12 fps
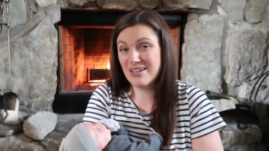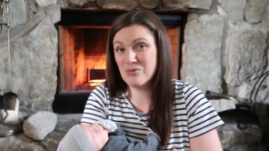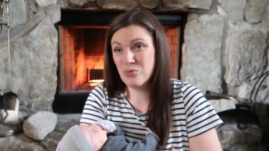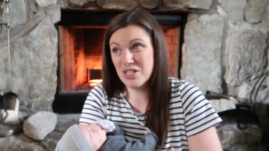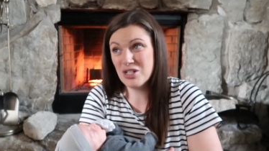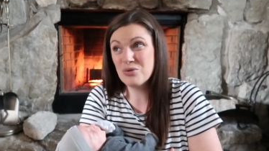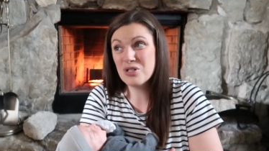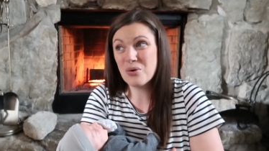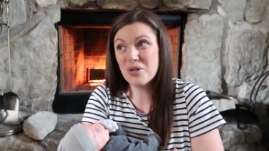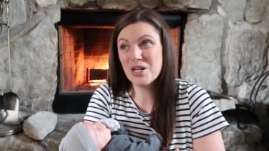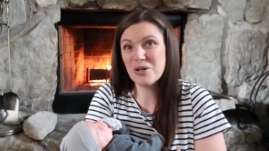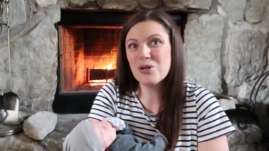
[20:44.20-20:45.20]
when you
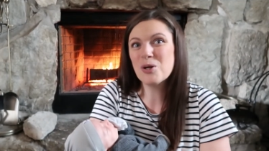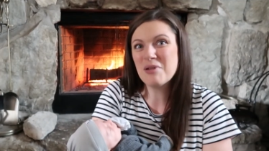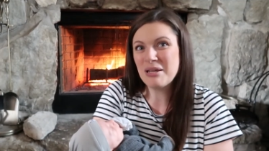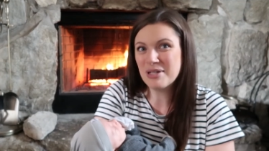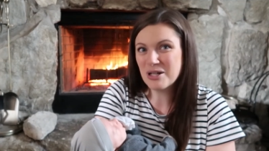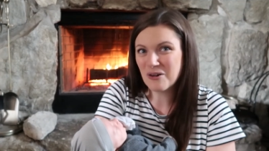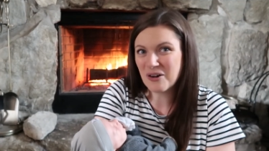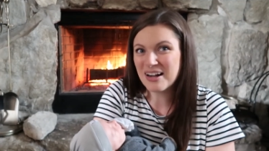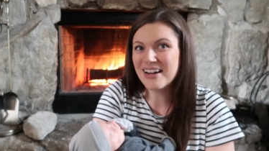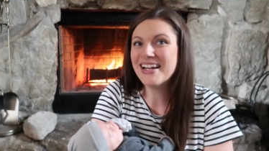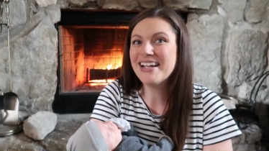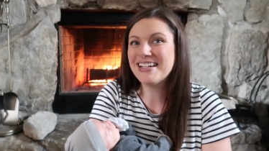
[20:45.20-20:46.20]
don't hear your baby
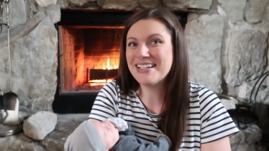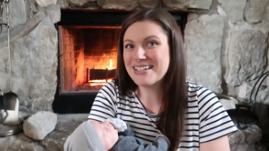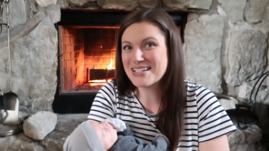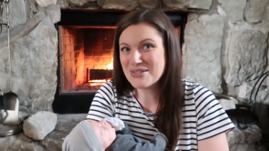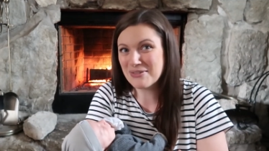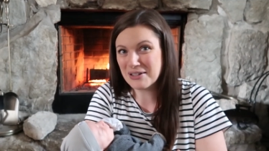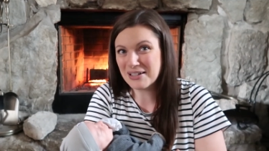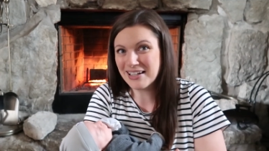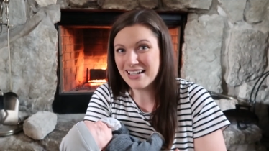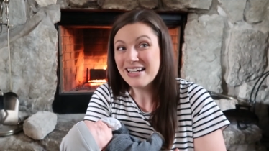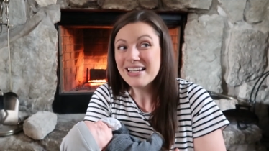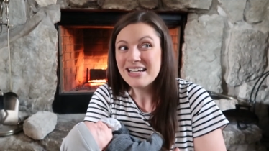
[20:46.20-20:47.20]
cry, it is
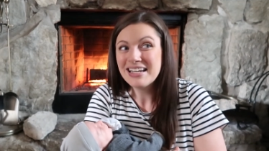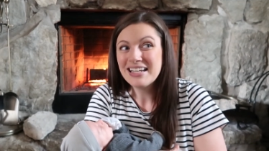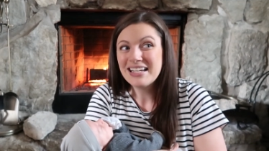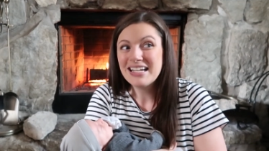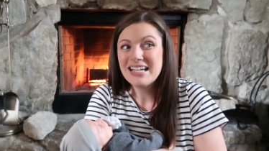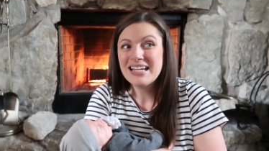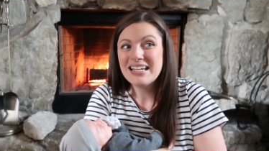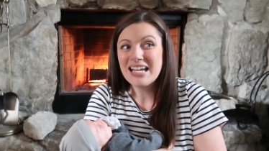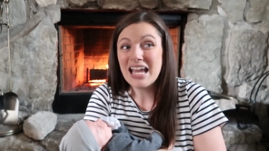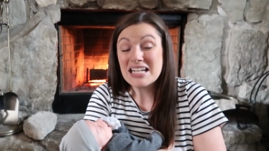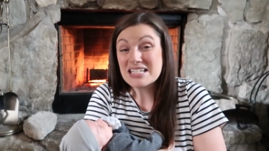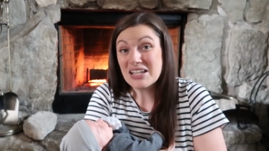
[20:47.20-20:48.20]
very,
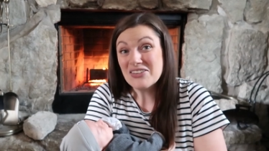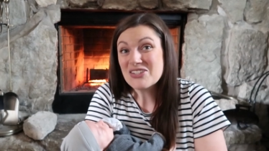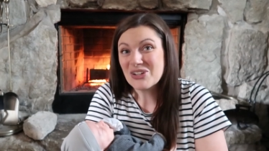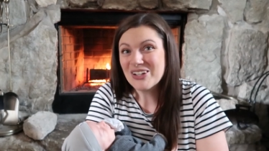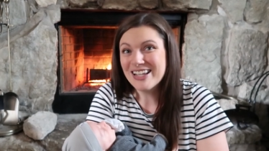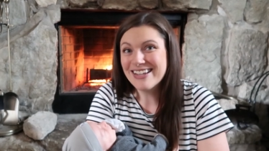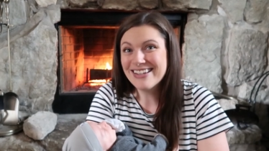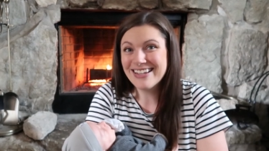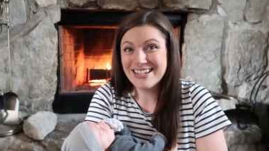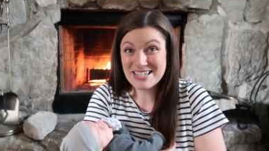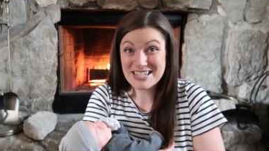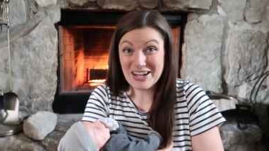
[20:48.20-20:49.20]
it's concerning,
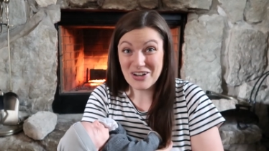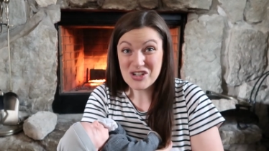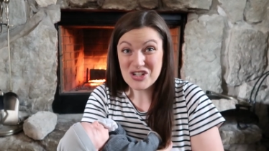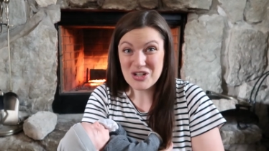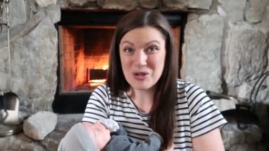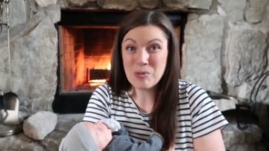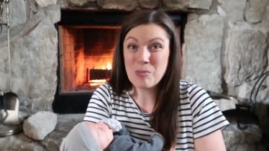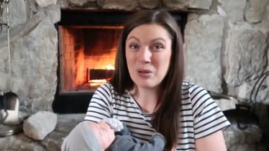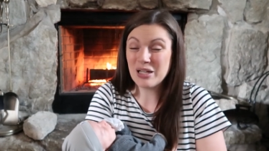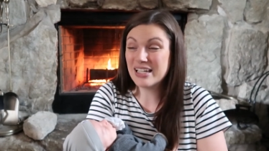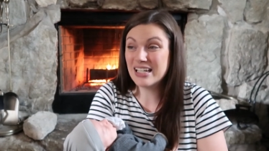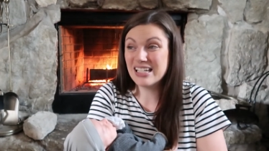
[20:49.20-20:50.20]
it scares you,
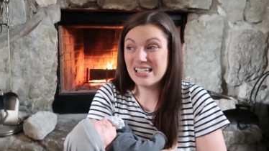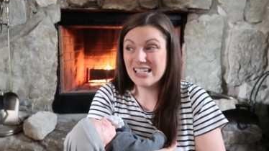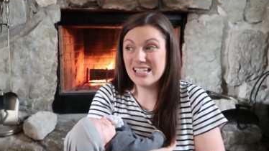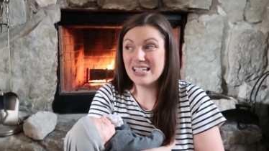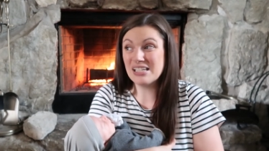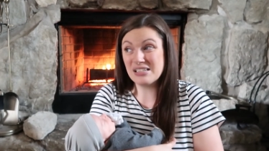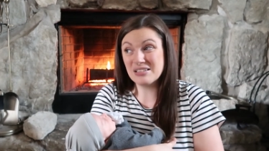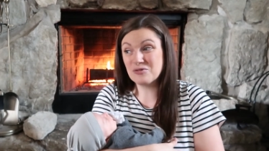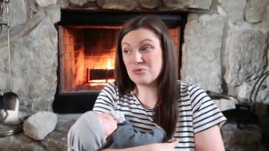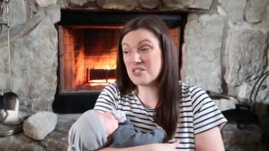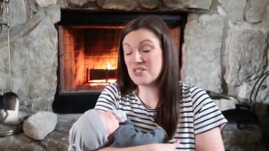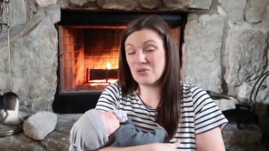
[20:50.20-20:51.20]
but he
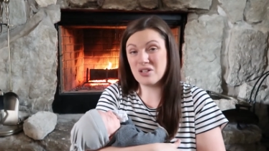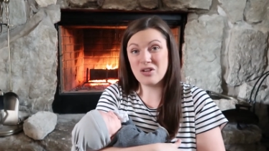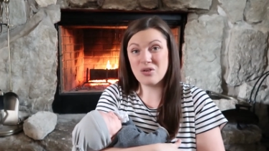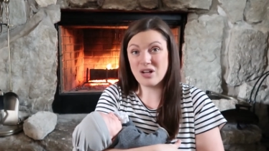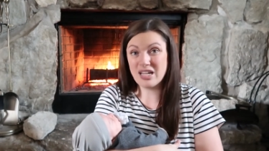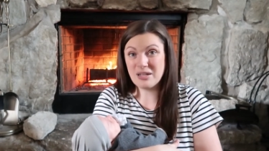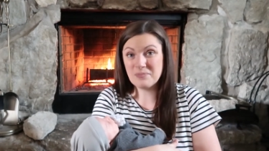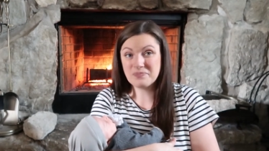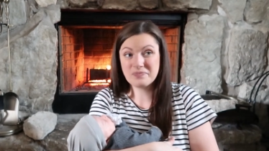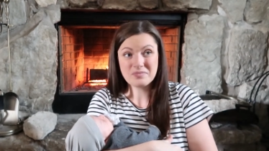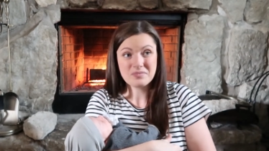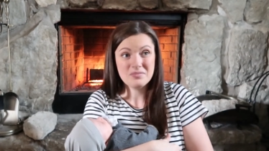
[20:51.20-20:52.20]
was doing great.
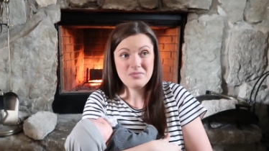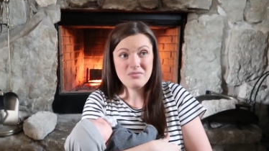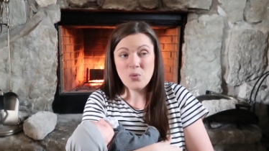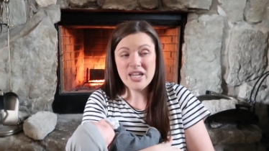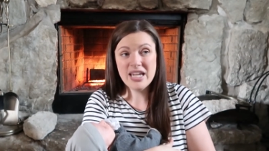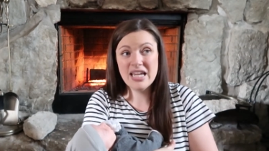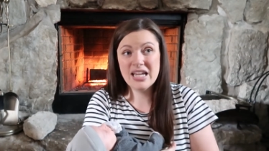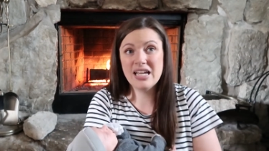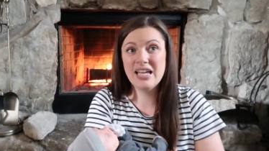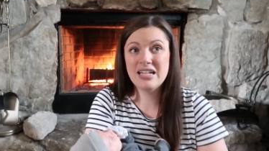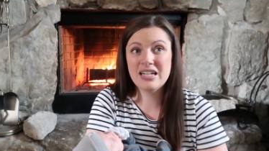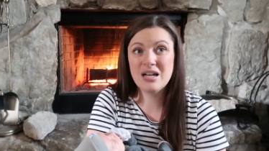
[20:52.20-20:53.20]
We
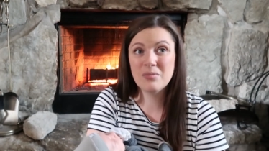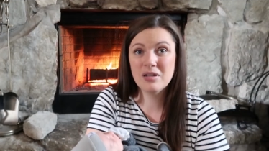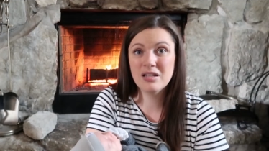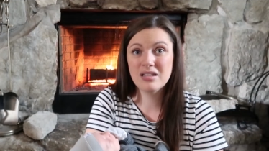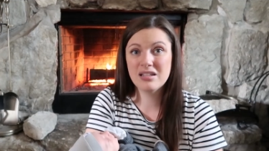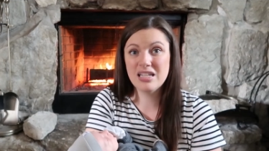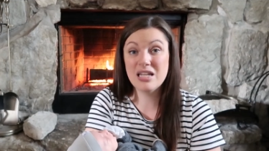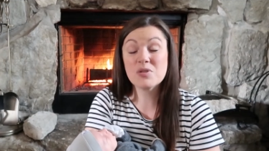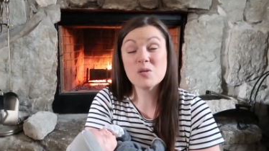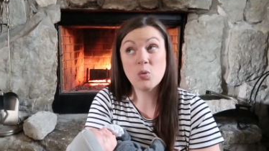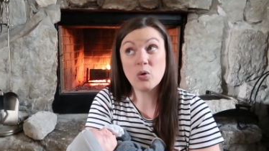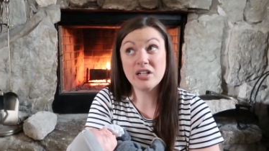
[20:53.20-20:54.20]
ended up, he
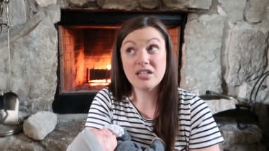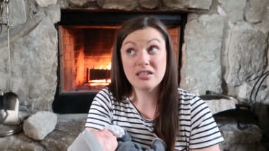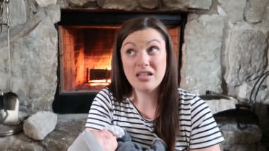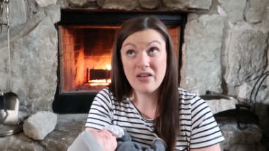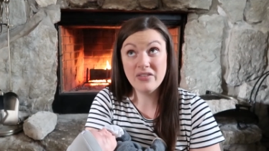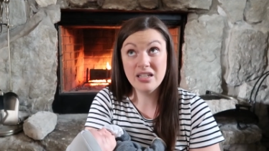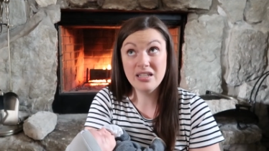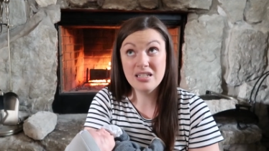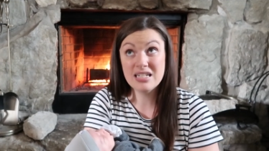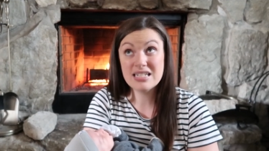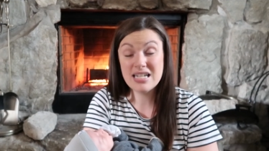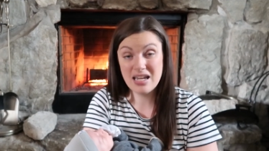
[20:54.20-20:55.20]
was born at
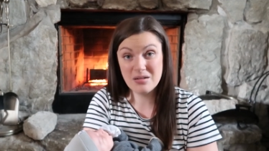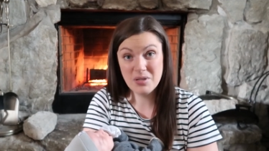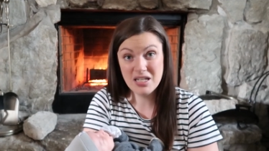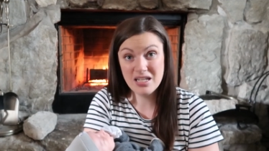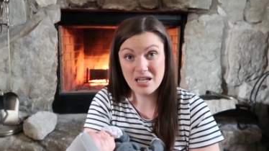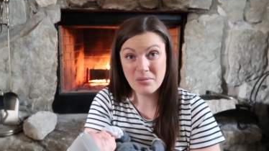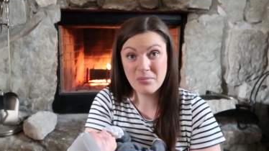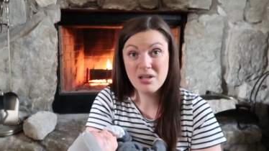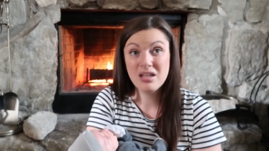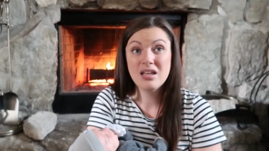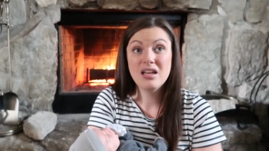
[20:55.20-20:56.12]
11, 10 p.m.